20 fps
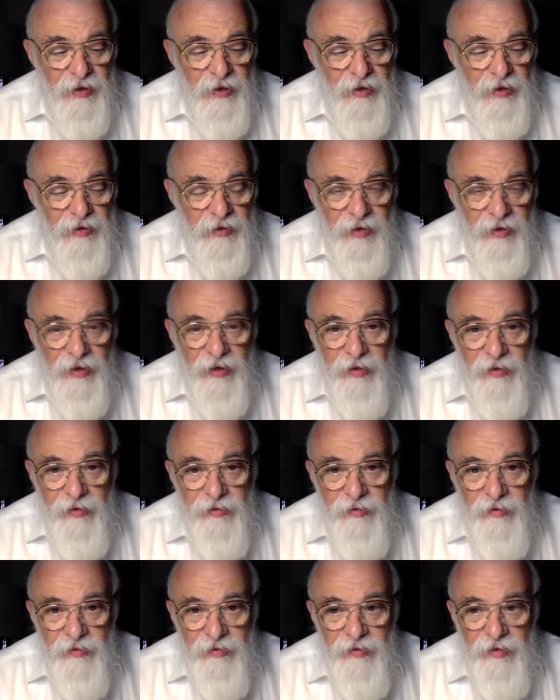and
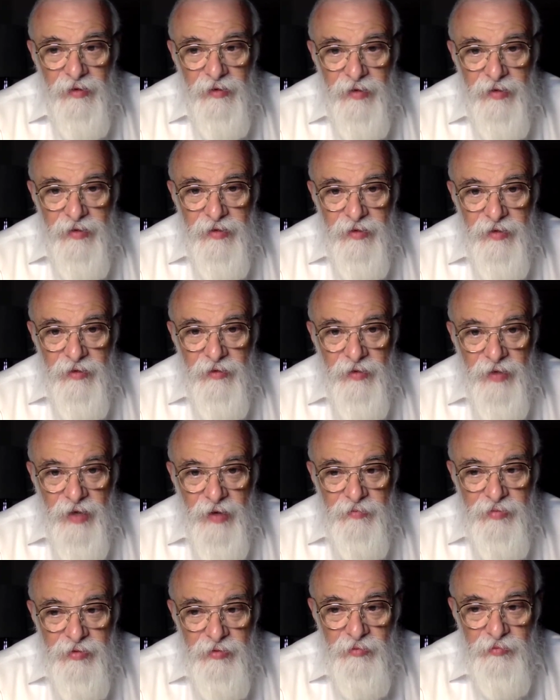then they're listening with
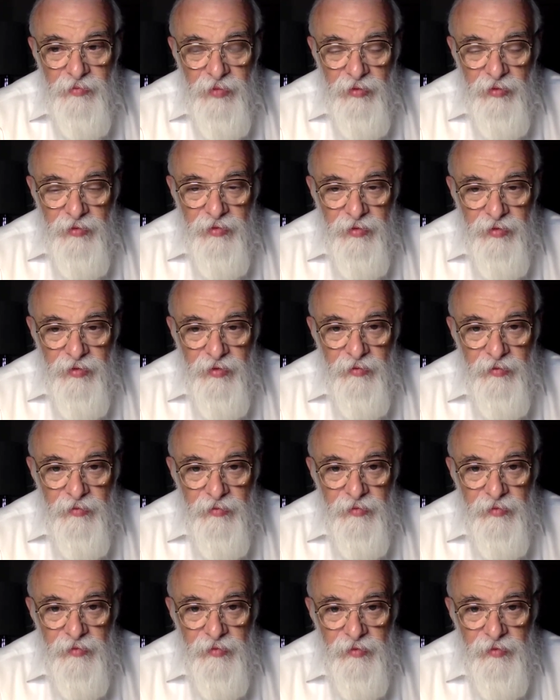absolute both of
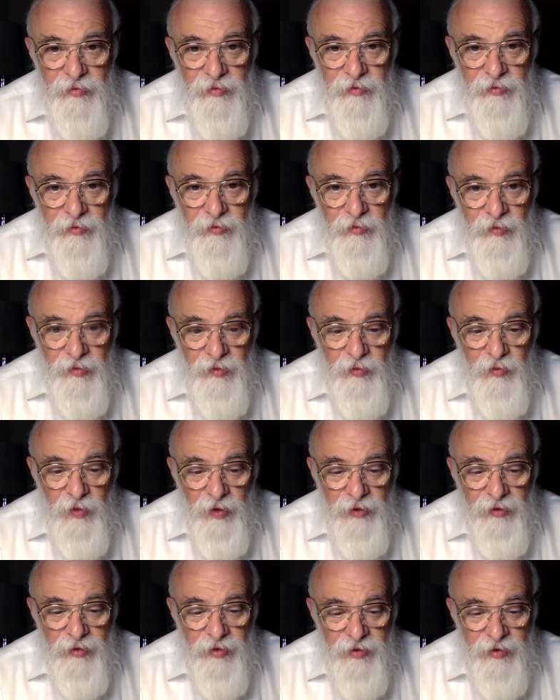them
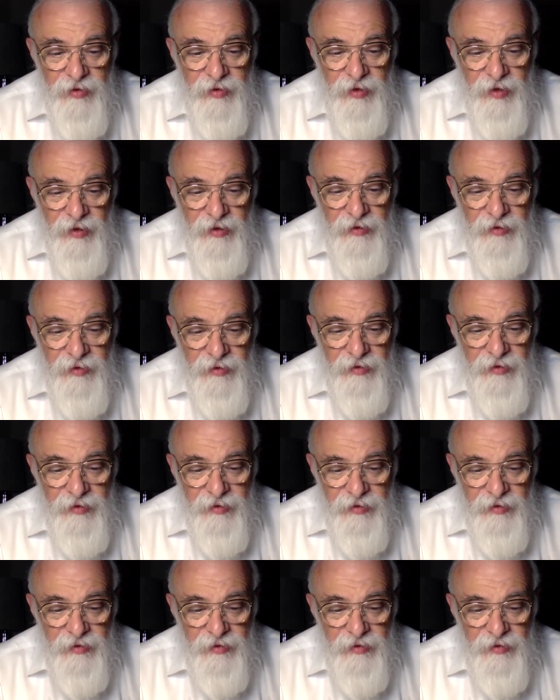wonders and